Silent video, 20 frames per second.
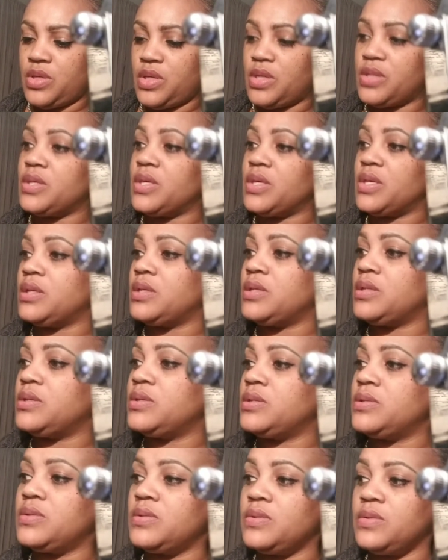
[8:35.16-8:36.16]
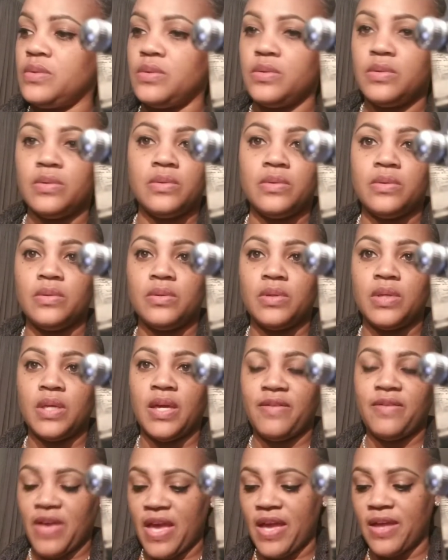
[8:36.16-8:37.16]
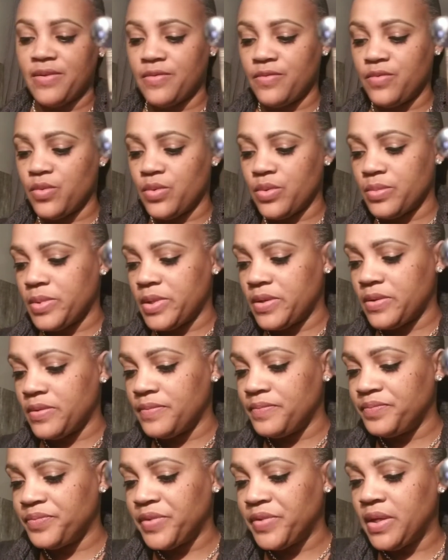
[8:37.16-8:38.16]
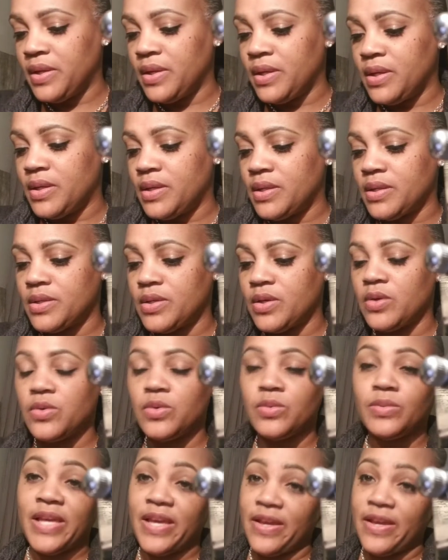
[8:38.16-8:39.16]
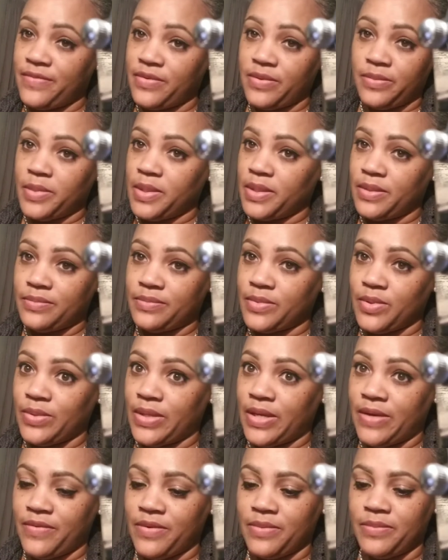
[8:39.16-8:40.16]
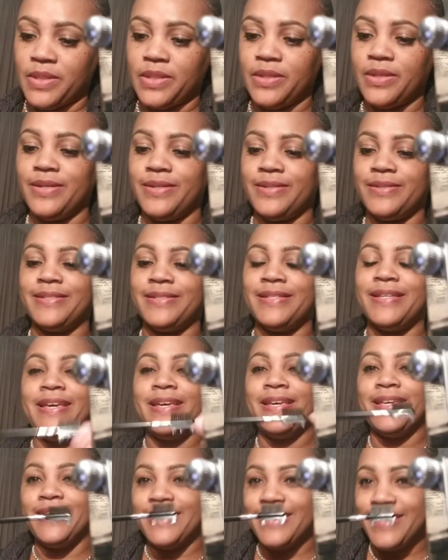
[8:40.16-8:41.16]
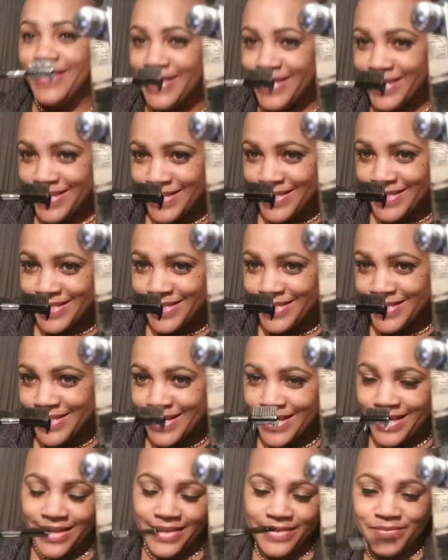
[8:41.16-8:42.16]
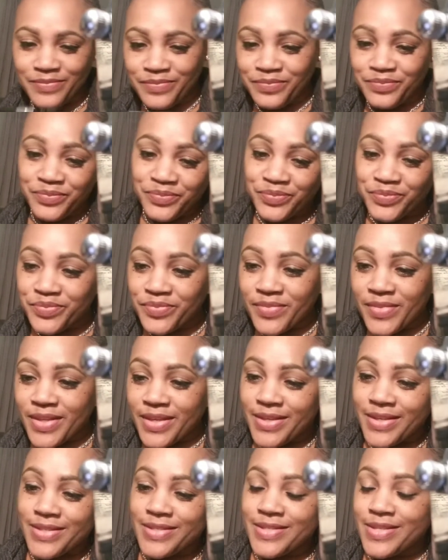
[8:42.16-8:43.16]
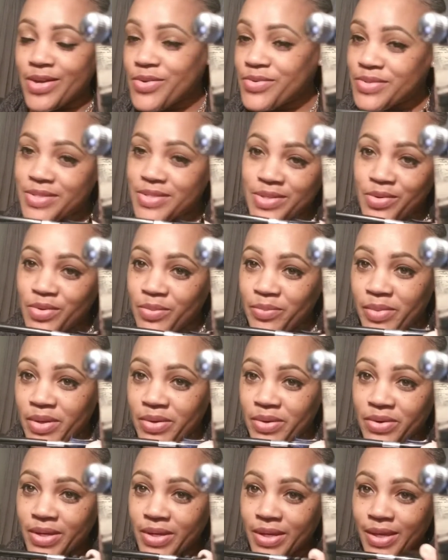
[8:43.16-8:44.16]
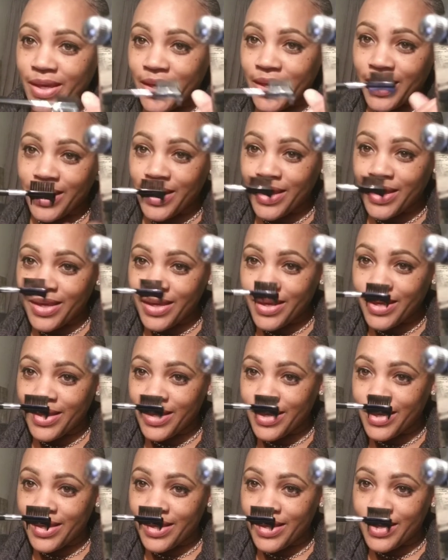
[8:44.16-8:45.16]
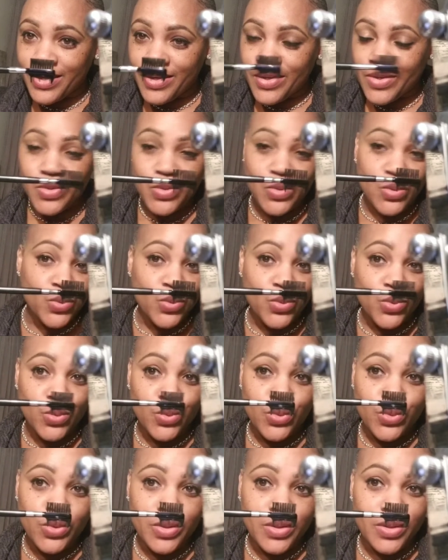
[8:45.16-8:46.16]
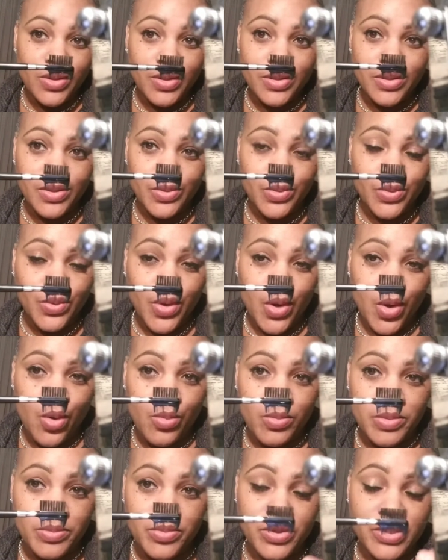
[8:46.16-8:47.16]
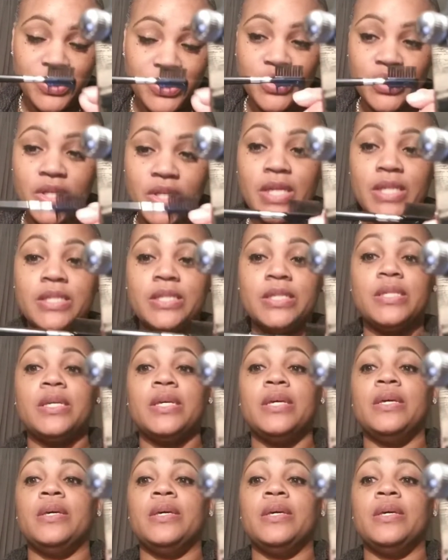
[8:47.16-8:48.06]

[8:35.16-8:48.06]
I think it is. Yeah, I've had it for a bit. Now y'all don't laugh at me. Don't laugh at me. This is also a Mary Kay tool, the little comb and brush set